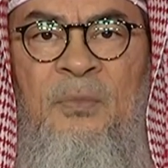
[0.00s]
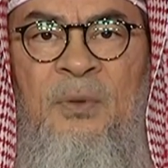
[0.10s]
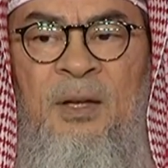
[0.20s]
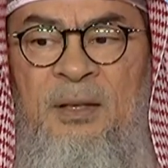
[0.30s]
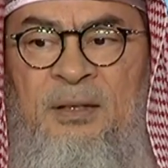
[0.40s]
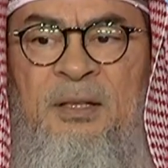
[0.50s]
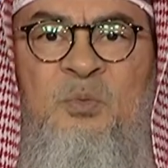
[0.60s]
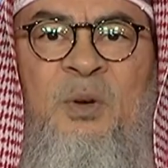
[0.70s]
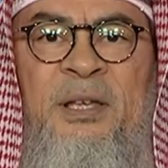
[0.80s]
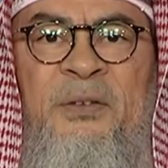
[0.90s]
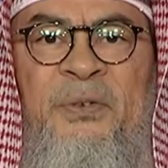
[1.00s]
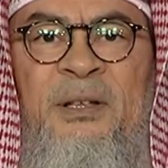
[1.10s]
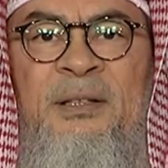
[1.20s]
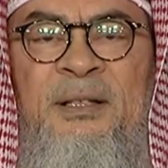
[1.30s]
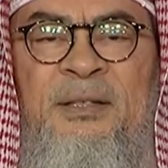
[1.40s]
And this is why he
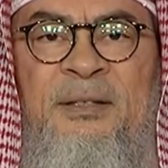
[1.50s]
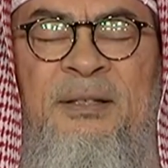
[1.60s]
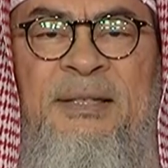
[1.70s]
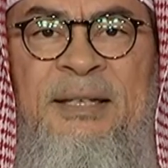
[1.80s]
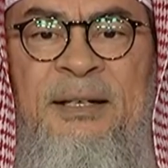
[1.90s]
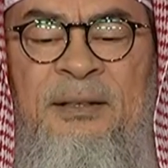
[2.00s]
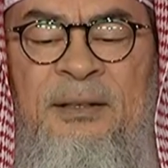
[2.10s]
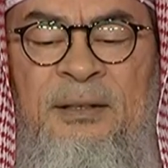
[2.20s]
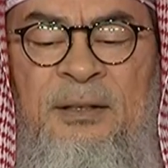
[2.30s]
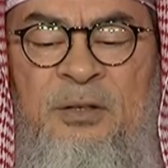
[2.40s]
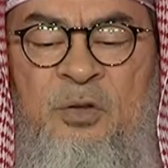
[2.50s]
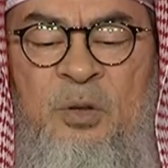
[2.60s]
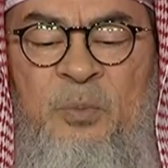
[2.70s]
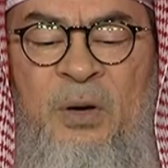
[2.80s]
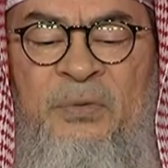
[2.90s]
fell this sick. So the
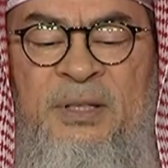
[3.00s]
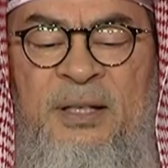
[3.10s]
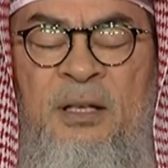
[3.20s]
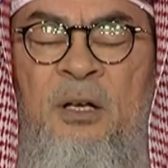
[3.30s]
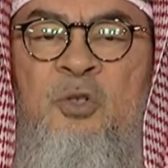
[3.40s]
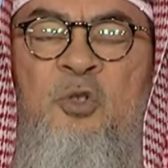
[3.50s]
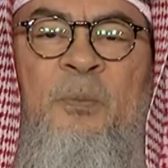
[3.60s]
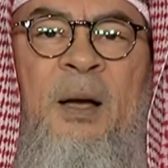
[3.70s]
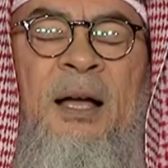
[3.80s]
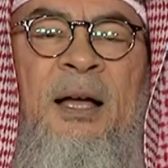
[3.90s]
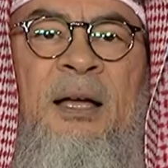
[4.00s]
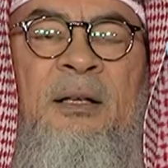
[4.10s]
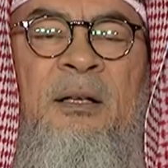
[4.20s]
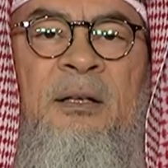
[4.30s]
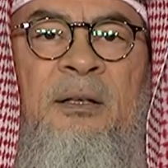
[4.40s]
Prophet said,
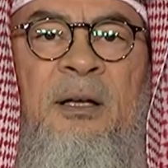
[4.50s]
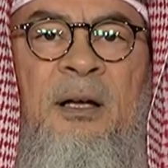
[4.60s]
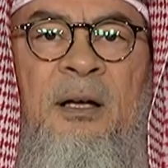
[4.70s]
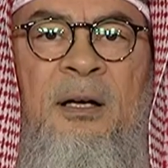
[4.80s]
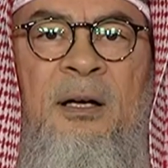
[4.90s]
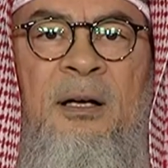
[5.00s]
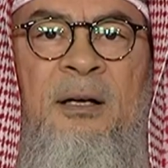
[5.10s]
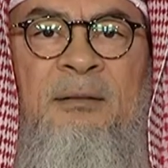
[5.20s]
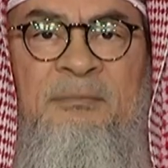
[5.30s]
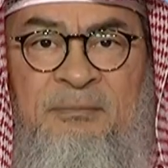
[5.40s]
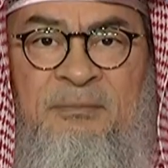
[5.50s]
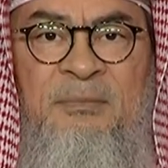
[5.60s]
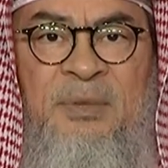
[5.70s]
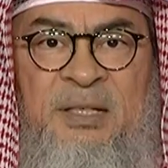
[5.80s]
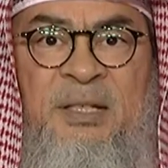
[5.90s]
"Subhanallah."
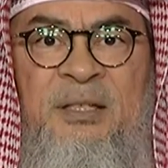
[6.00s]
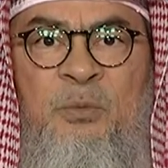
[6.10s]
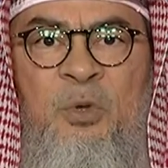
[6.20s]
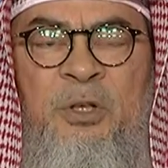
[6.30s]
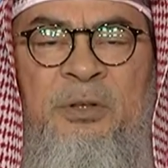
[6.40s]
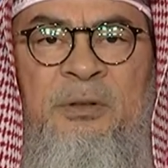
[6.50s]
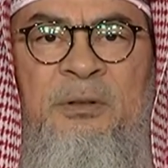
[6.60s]
This is the word.